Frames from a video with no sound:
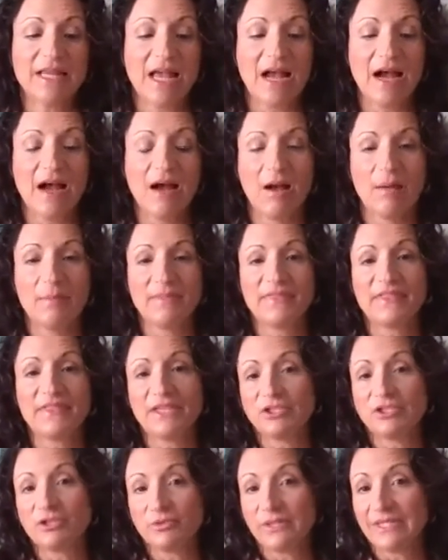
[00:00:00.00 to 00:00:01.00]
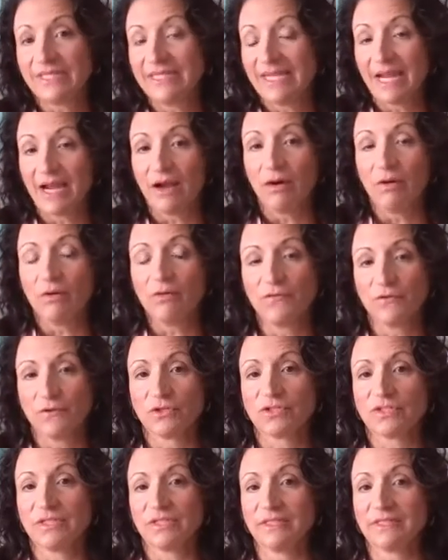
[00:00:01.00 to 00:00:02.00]
Then do it now
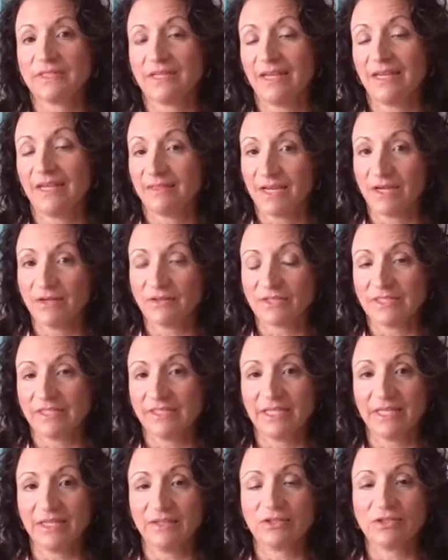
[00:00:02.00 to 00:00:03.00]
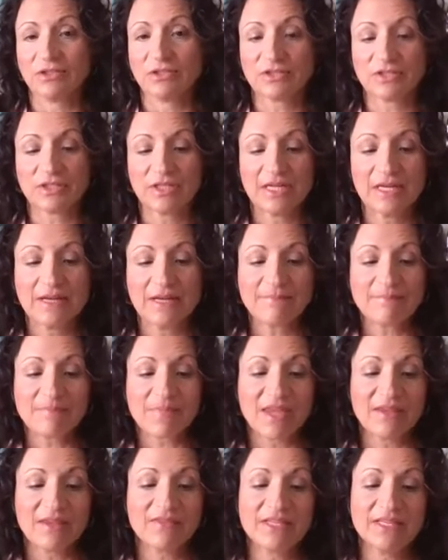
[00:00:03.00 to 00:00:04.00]
versus 1,000 laters.
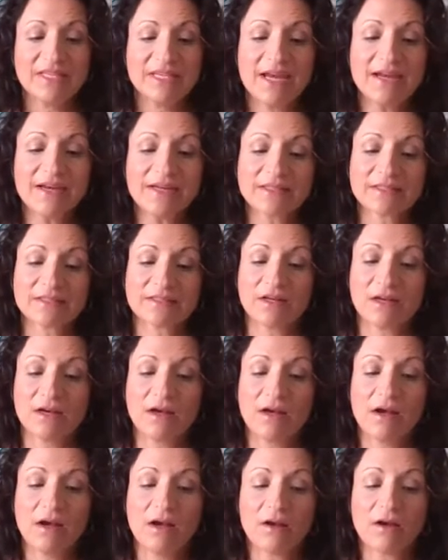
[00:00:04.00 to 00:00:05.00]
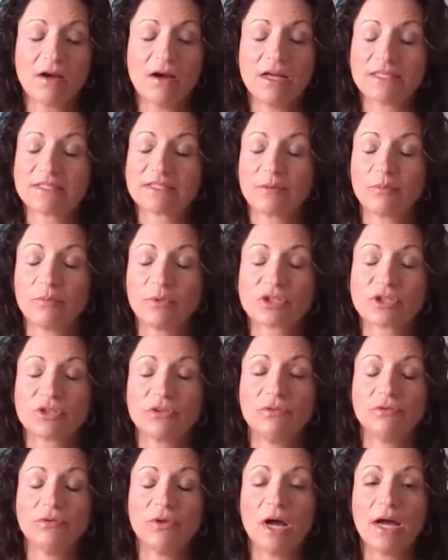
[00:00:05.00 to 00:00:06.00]
The next concept, which a
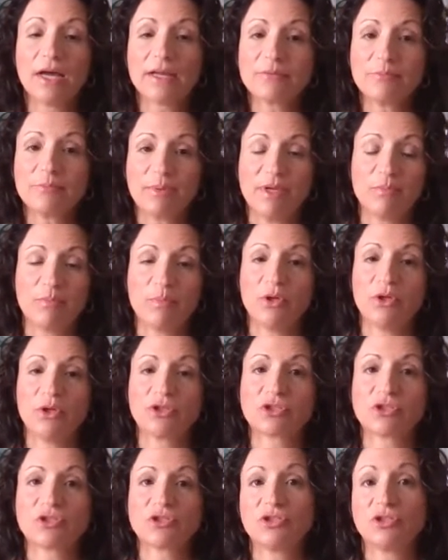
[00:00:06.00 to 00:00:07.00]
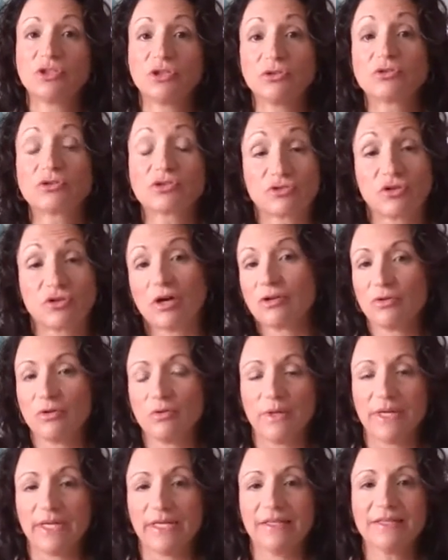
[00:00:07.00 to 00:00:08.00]
lot of people do struggle
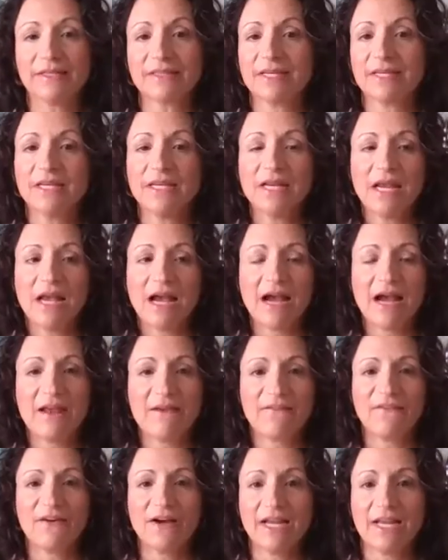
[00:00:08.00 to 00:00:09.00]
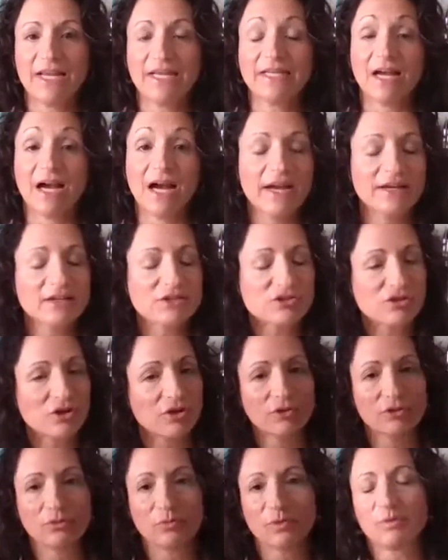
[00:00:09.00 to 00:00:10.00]
with, I find I
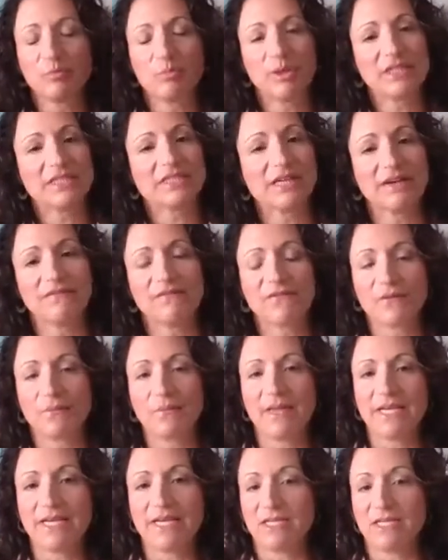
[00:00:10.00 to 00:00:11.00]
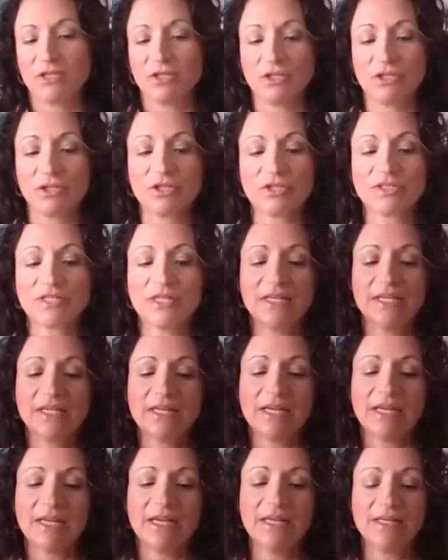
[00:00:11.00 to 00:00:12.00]
struggled with big time for many years,
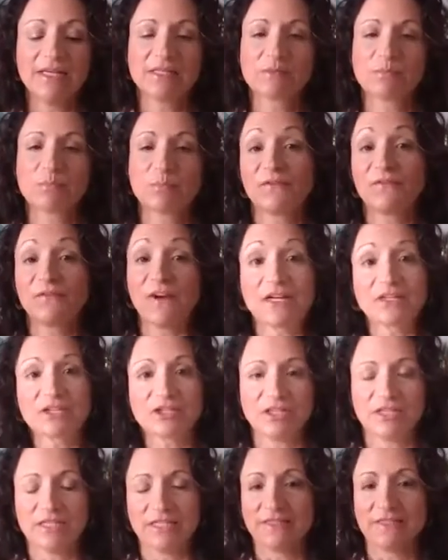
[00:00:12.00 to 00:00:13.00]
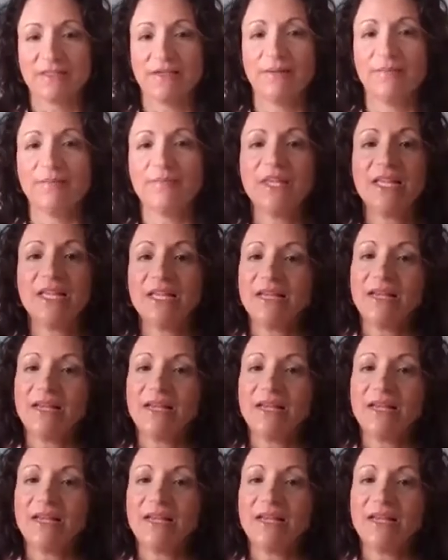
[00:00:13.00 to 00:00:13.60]
is perfectionism.